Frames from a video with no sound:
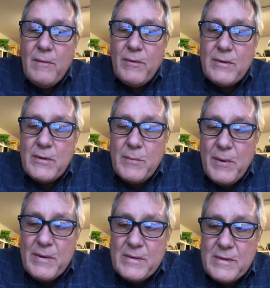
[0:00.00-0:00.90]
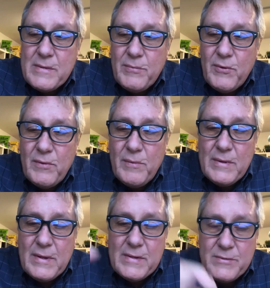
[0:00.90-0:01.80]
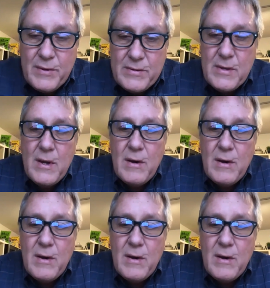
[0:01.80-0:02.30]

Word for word: for two business improvement districts,